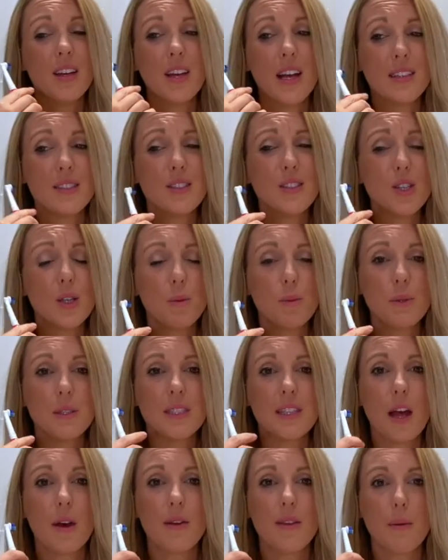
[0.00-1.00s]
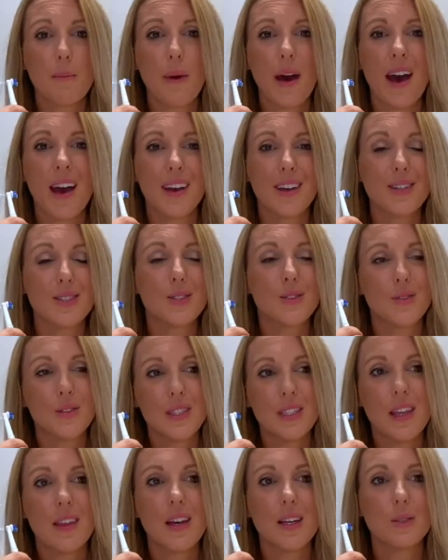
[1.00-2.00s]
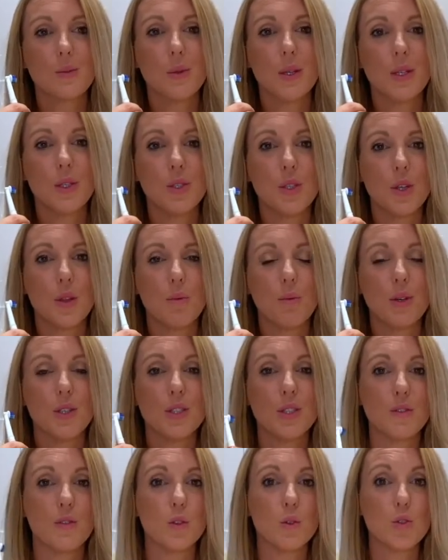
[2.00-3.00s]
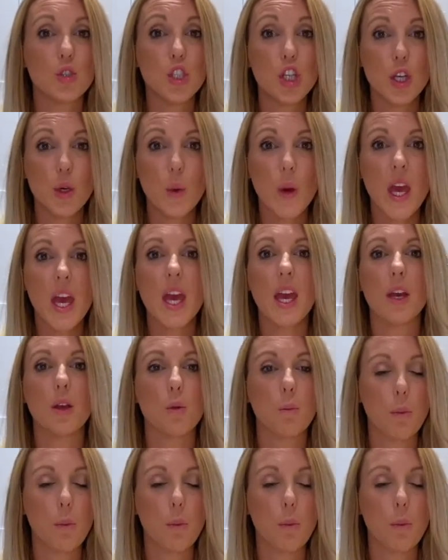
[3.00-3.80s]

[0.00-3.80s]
and super slow at the back, because obviously that's where you do the most of your chewing and your